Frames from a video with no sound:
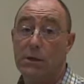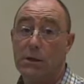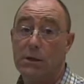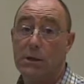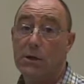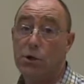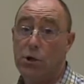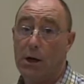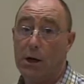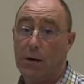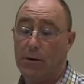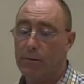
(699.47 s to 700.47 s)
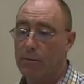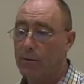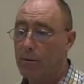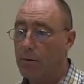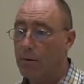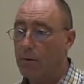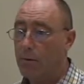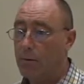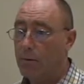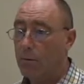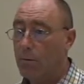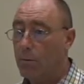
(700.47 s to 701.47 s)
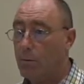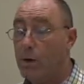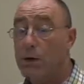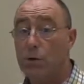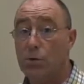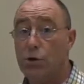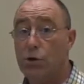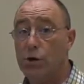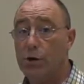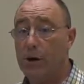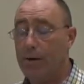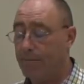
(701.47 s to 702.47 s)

sunshine. We use sugar.